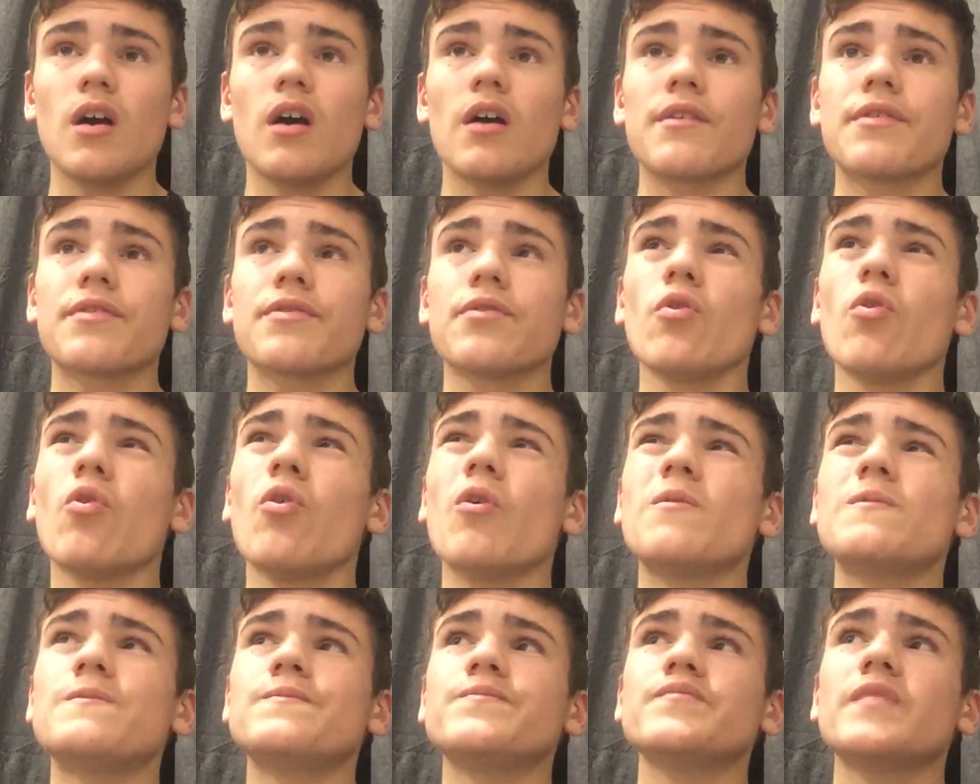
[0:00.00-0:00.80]
I
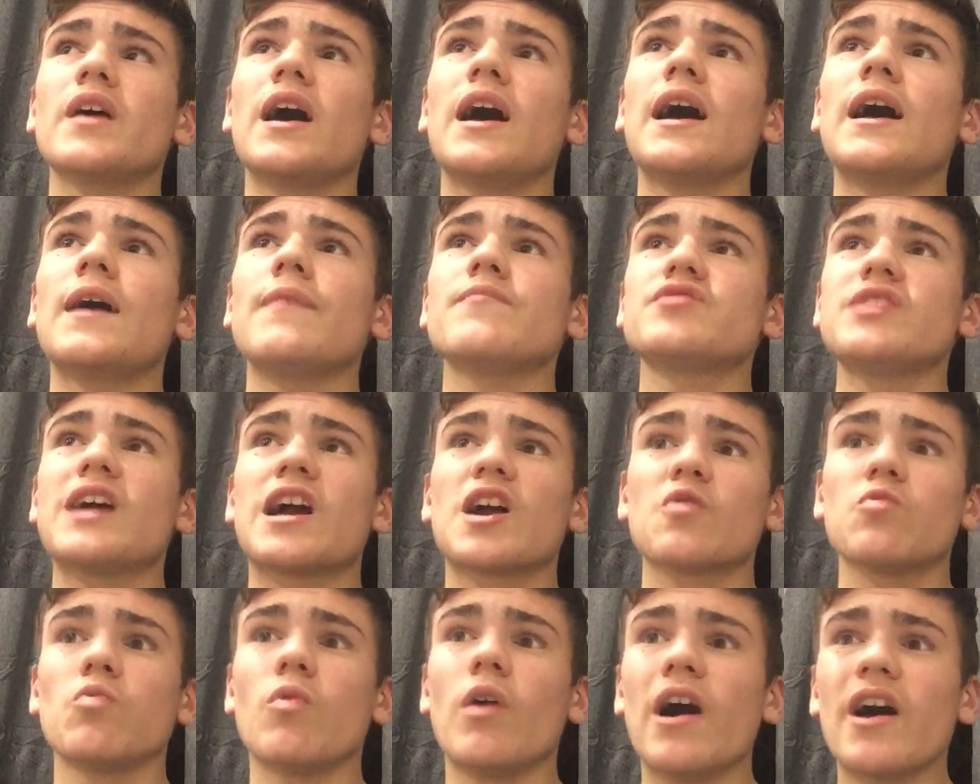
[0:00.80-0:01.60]
thought
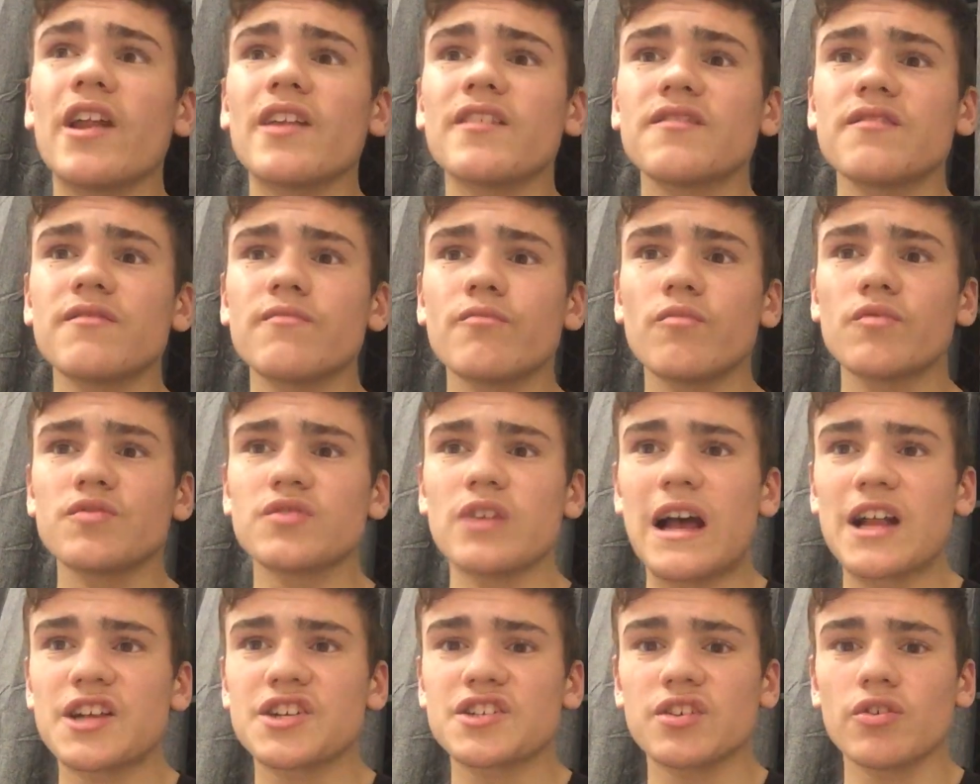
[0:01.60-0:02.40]
Jack Wyden
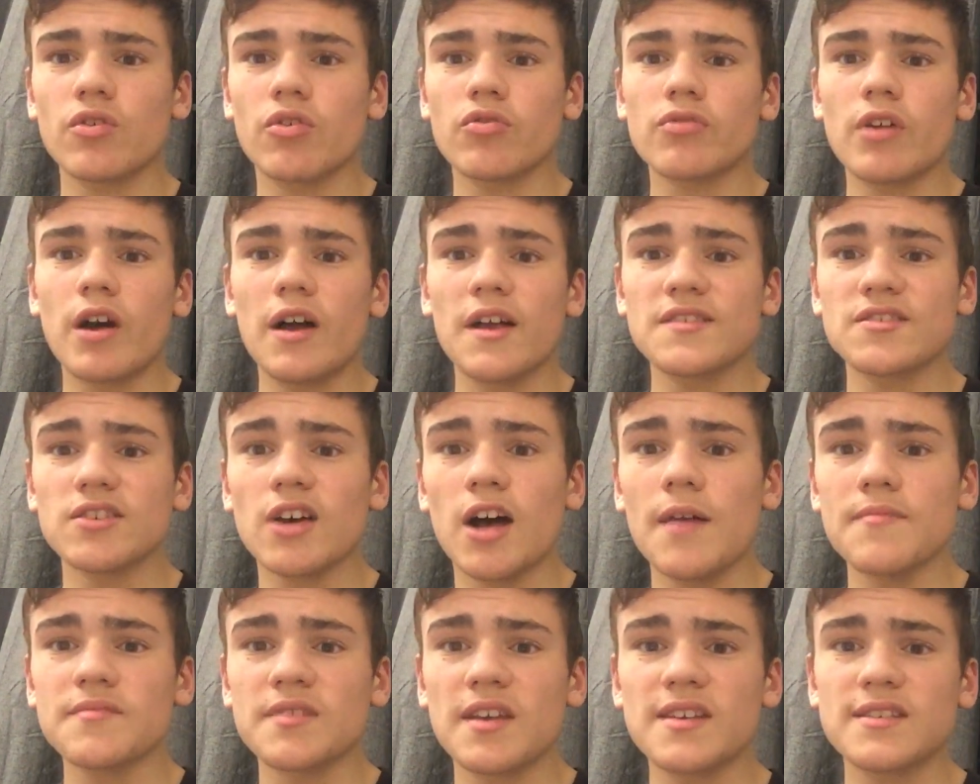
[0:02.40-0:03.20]
was actually all right at
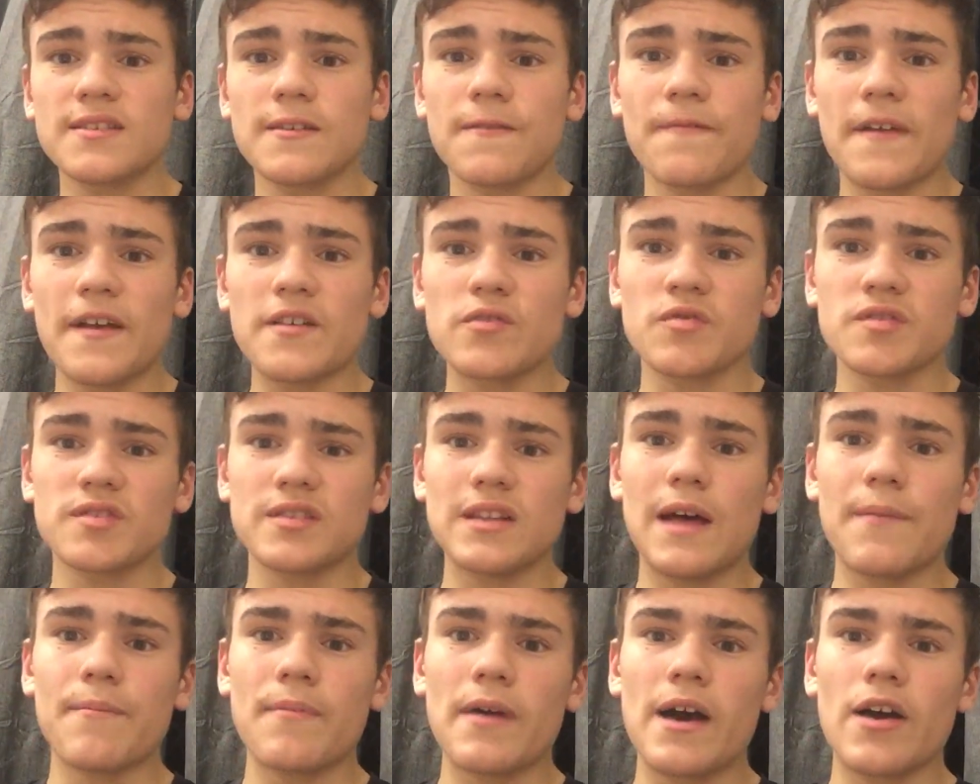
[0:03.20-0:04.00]
times. His defense
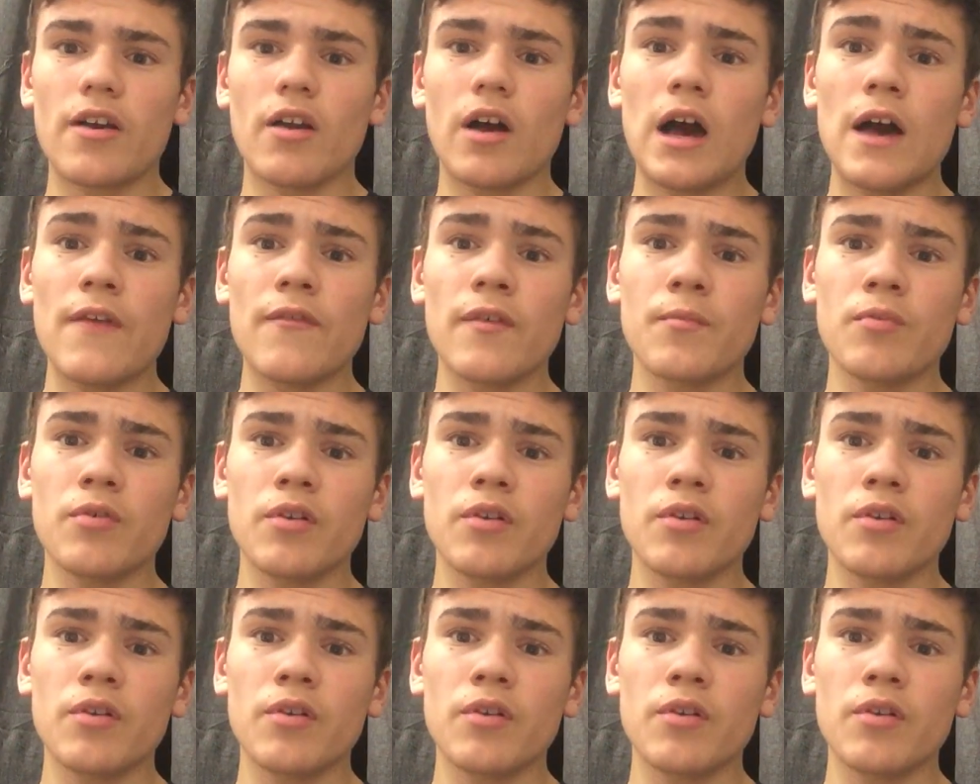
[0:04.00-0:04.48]
wasn't that bad either.